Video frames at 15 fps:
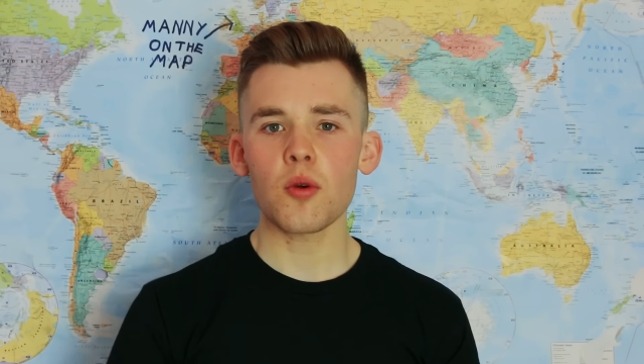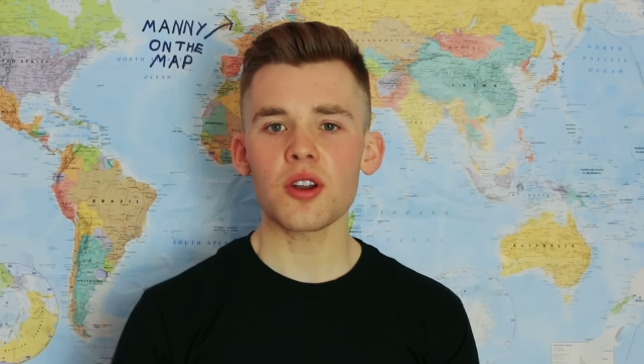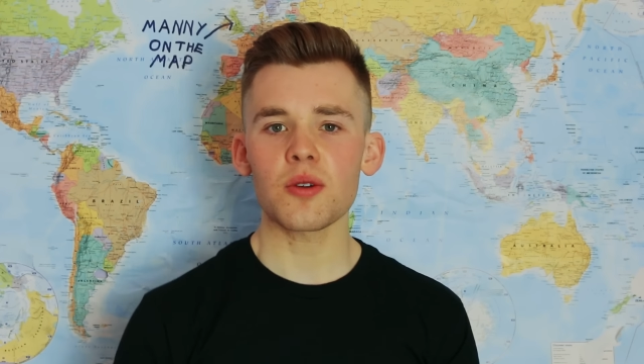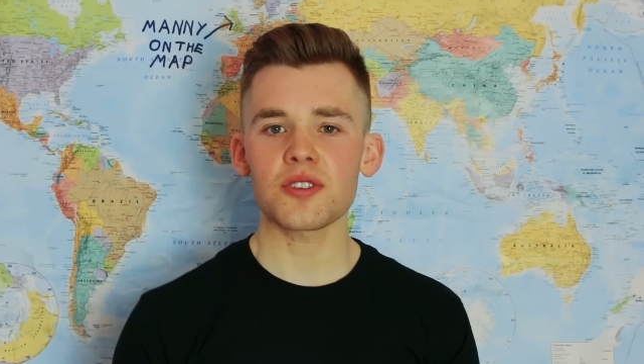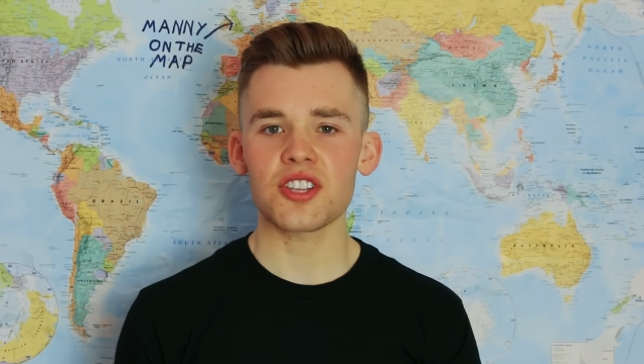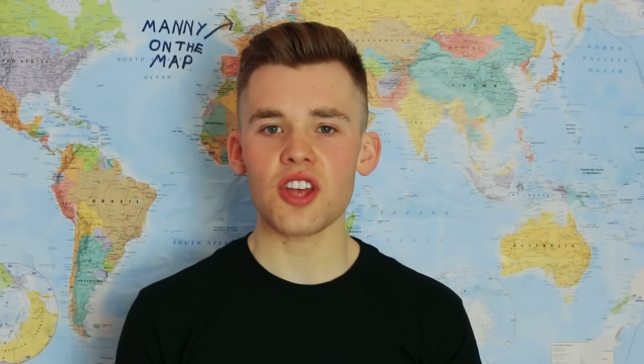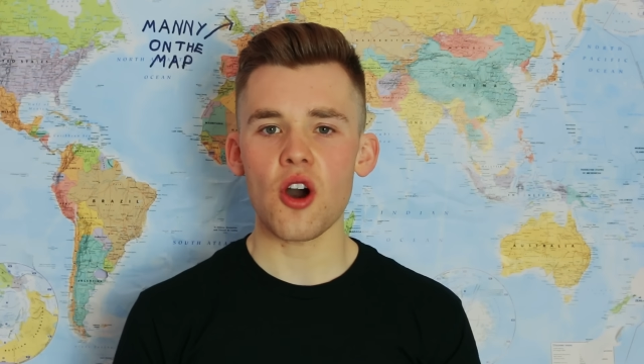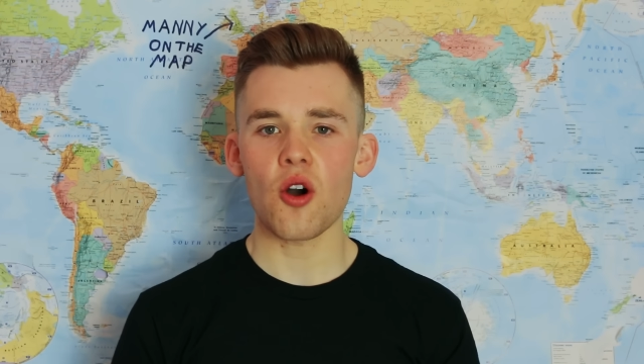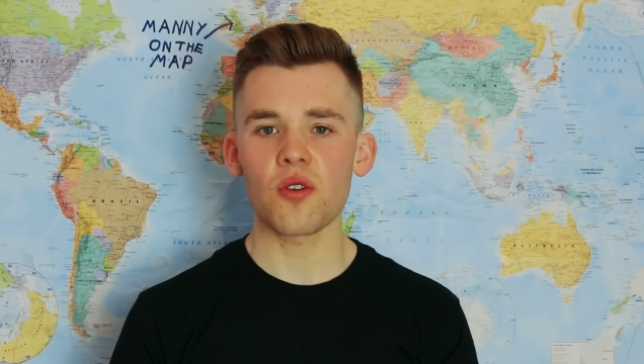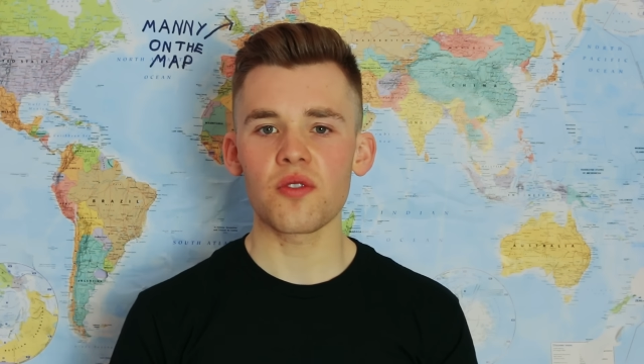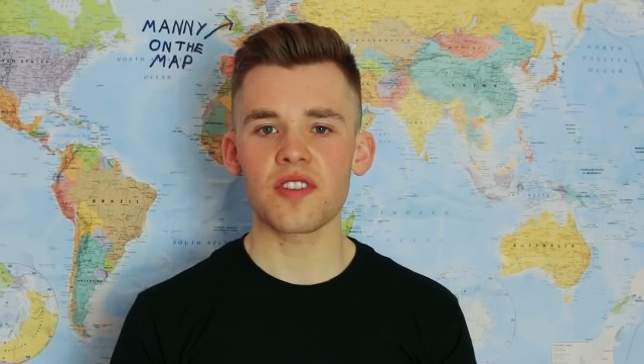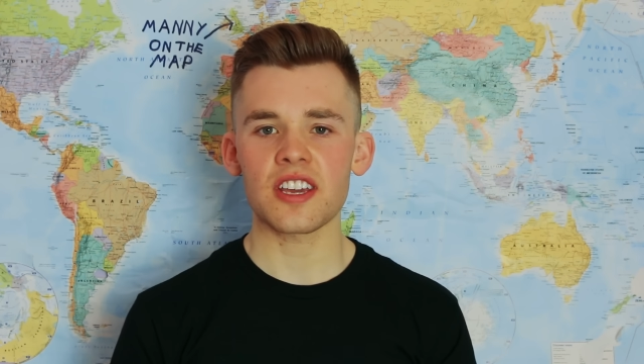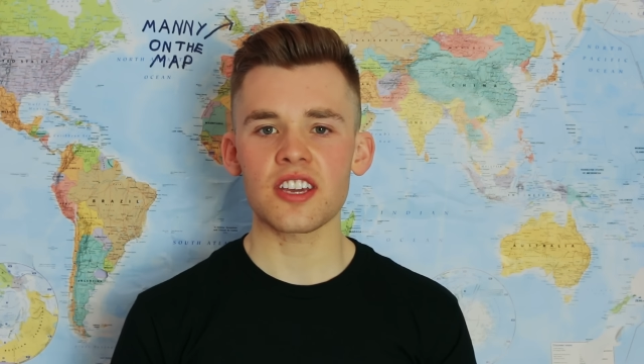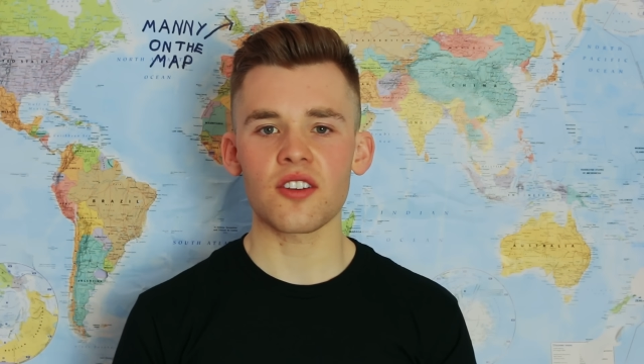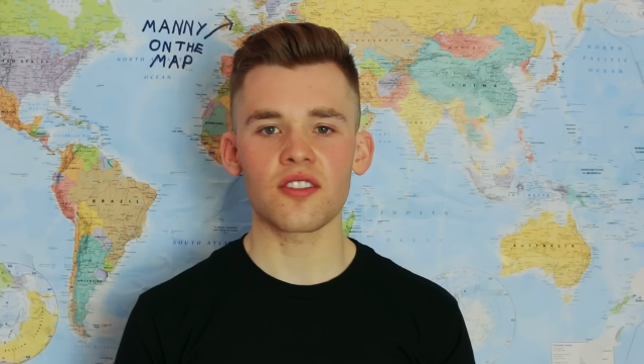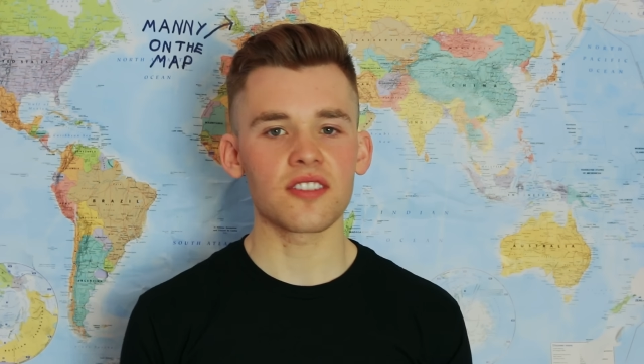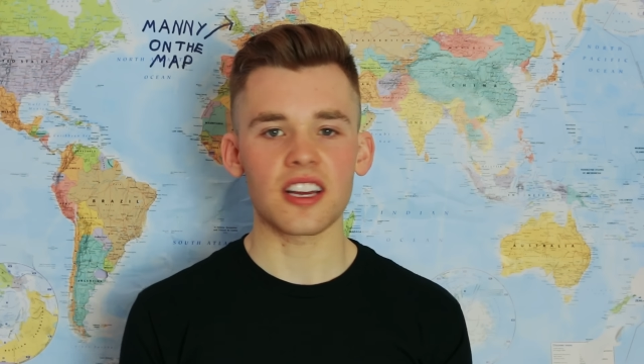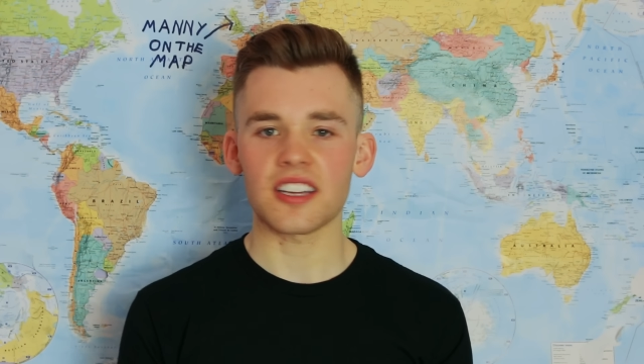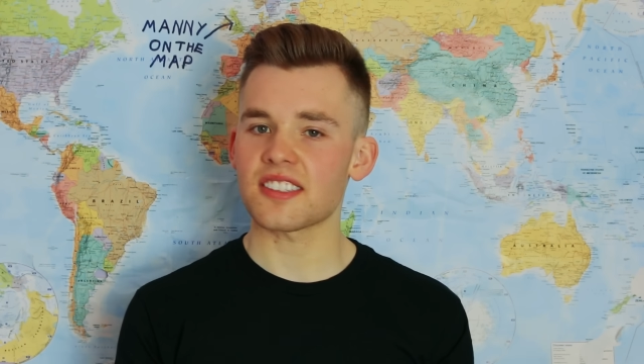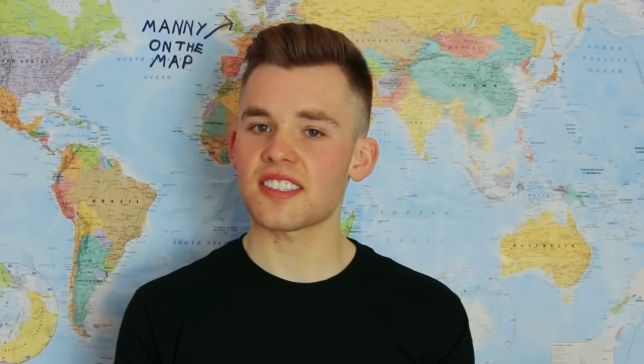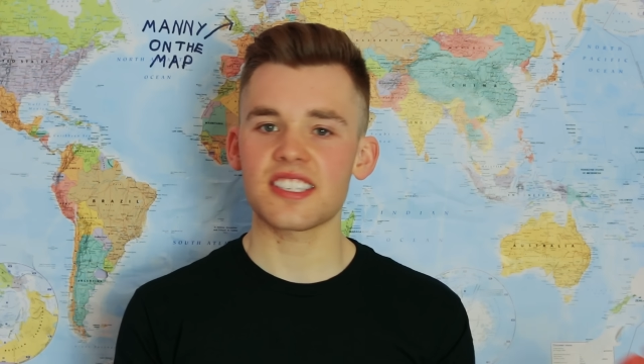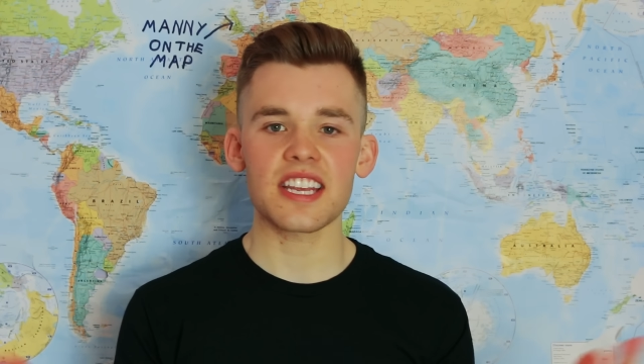you want to watch the whole thing on
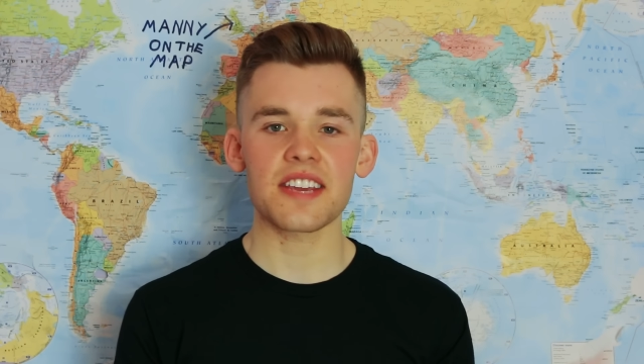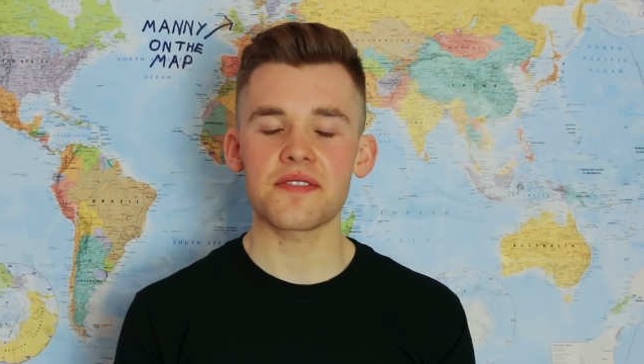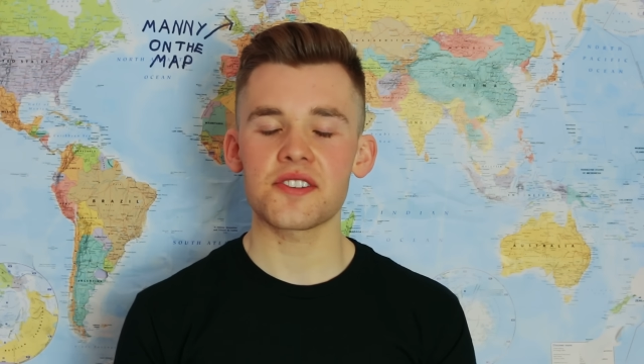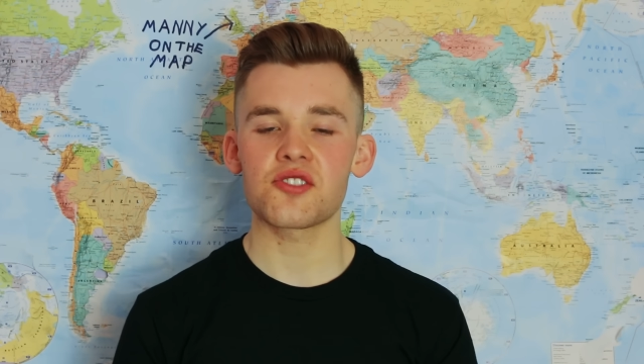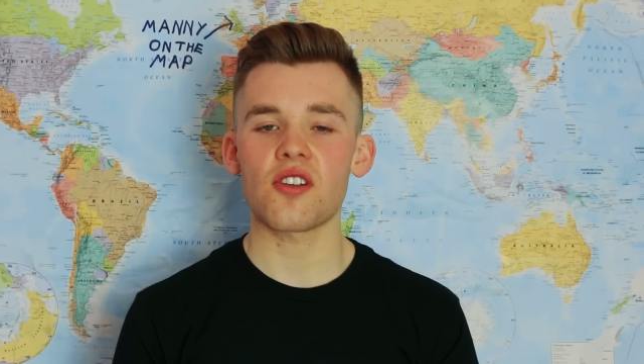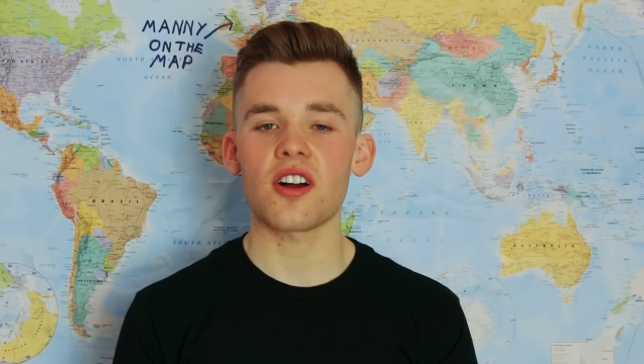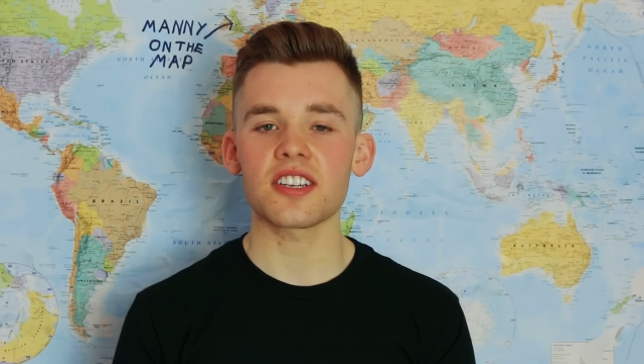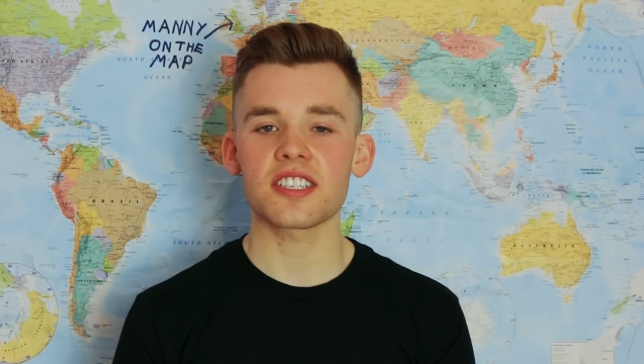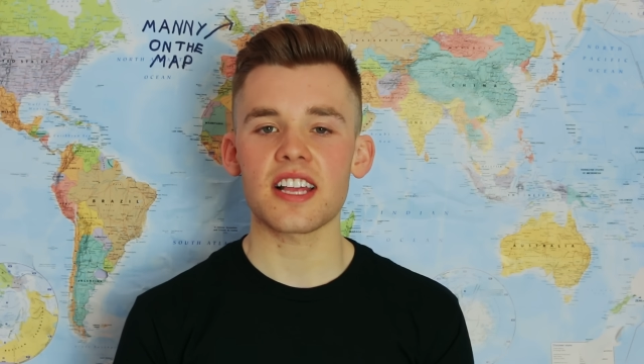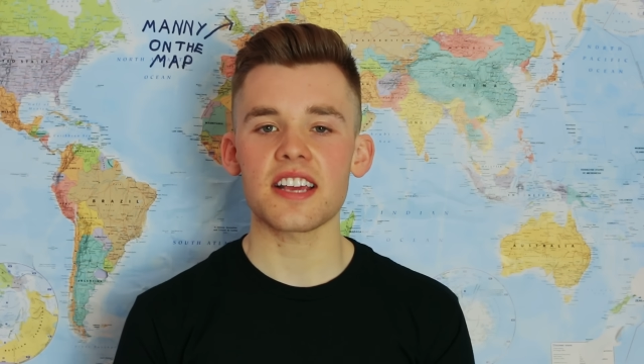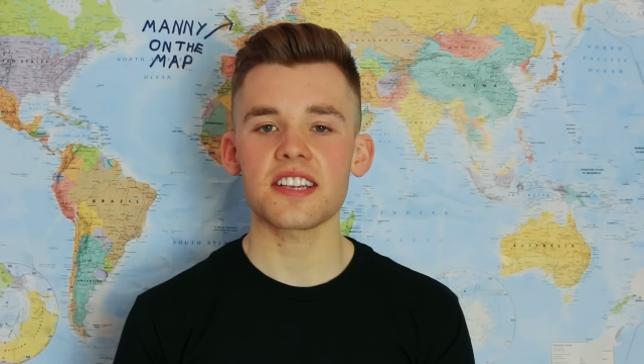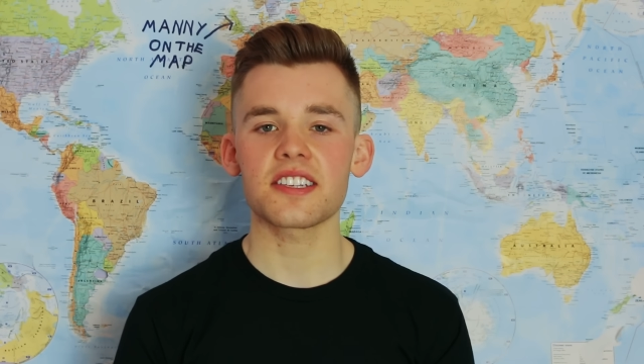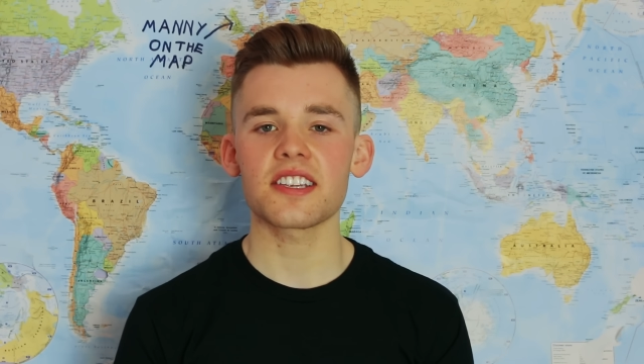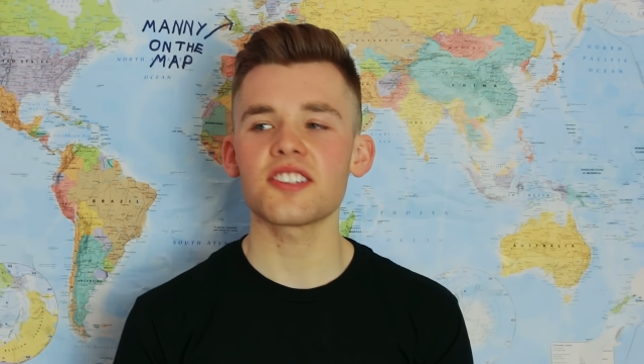like Stephen tries less,